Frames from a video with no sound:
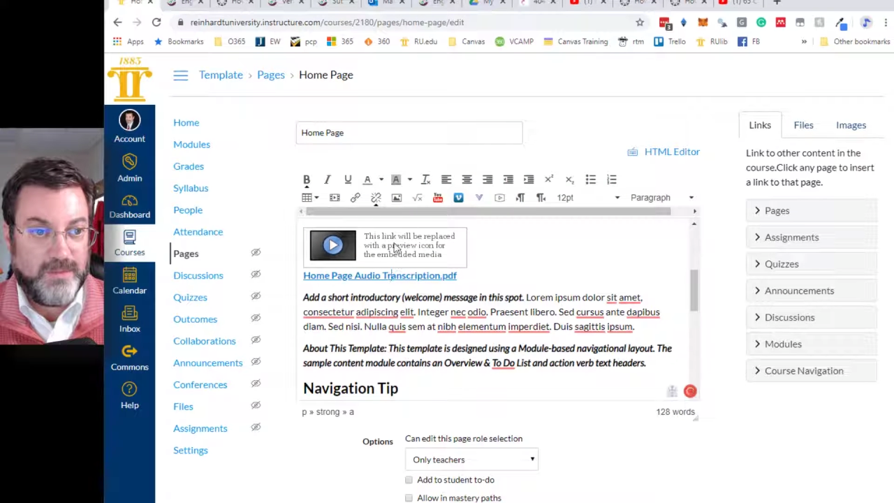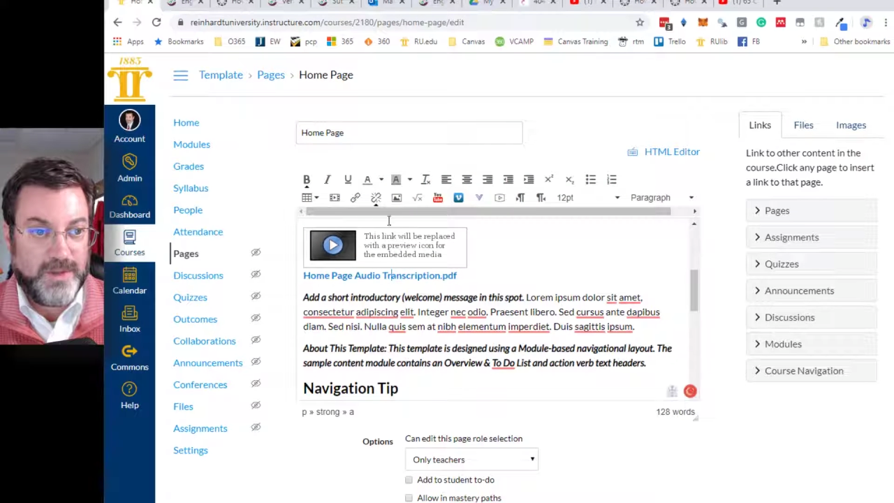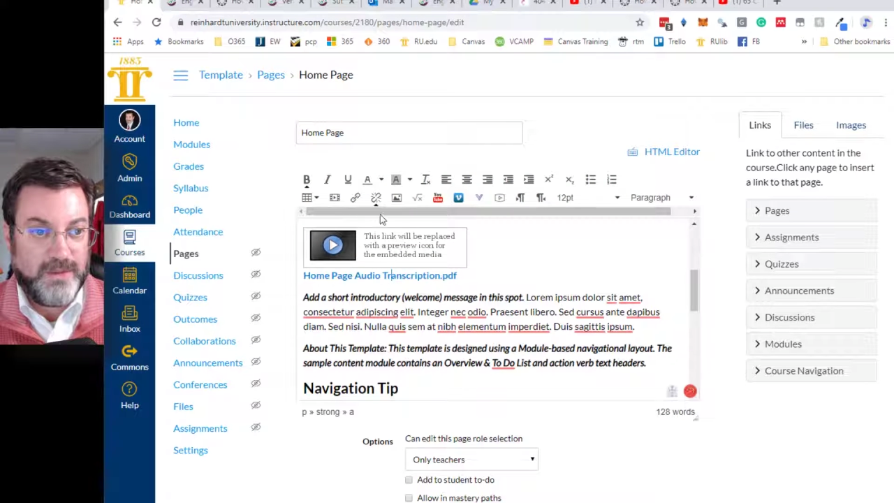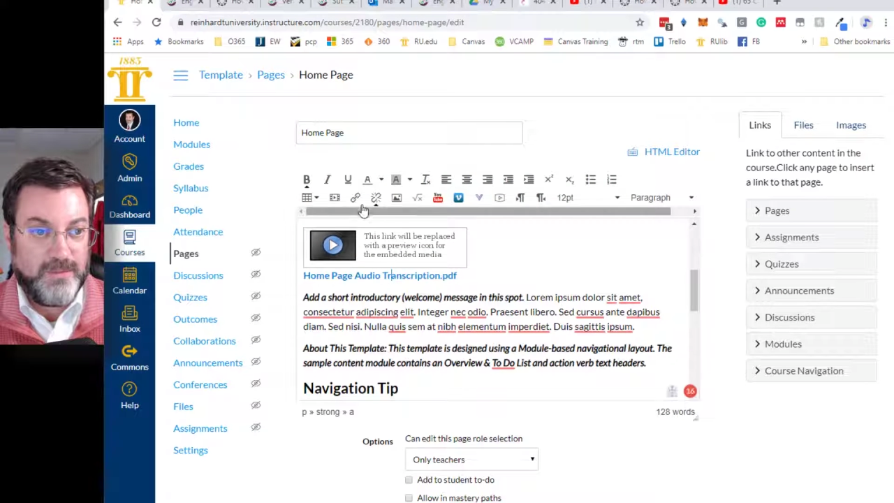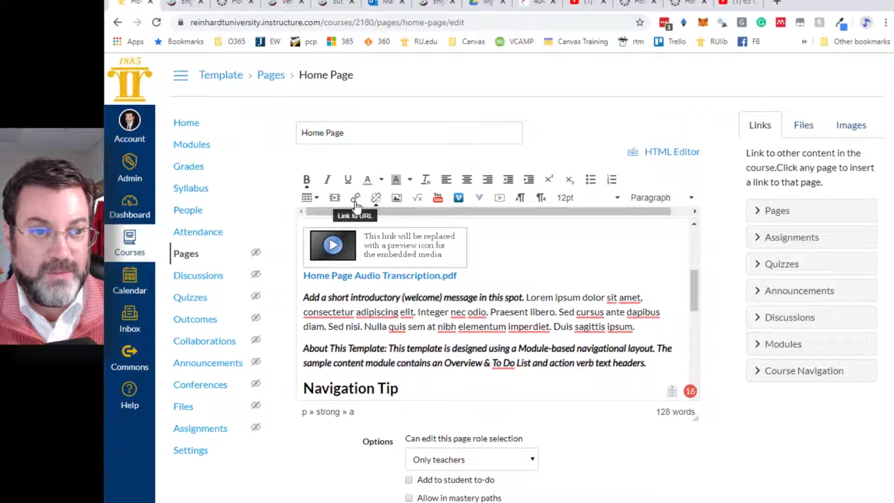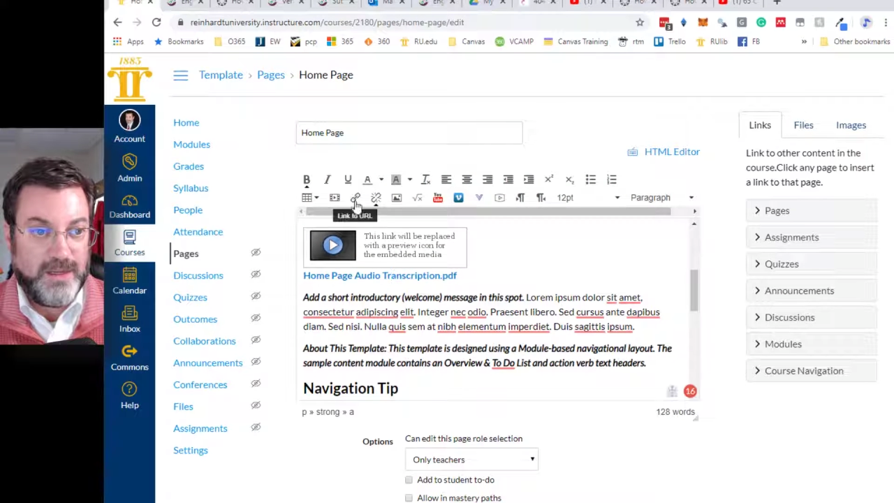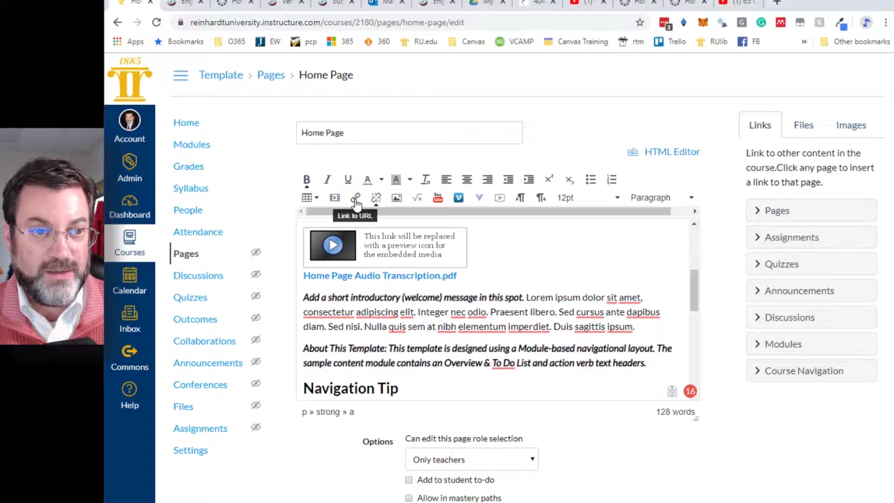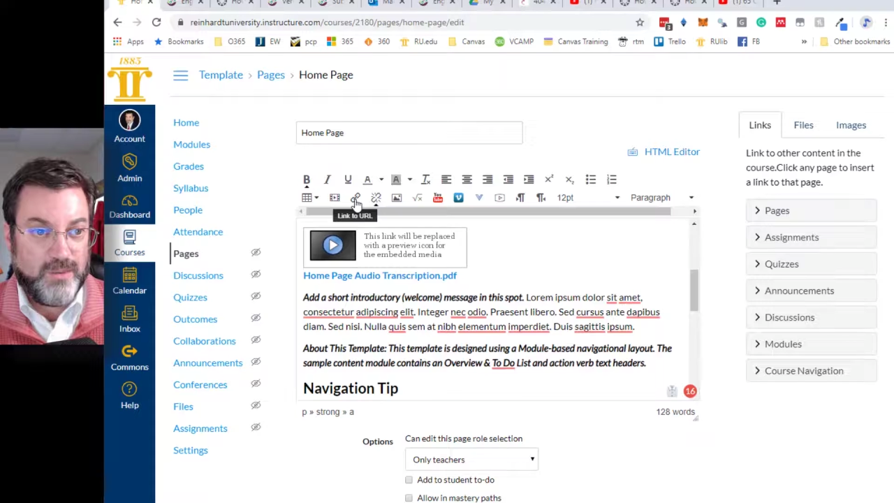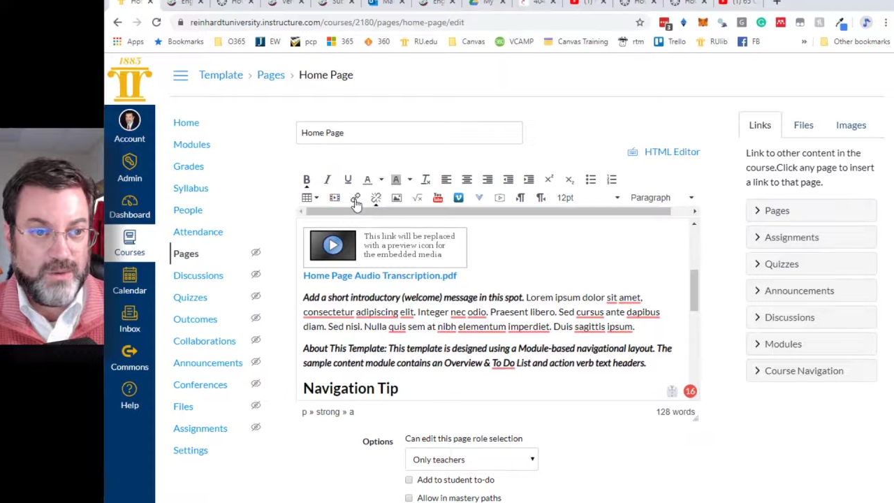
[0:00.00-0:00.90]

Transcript: but I might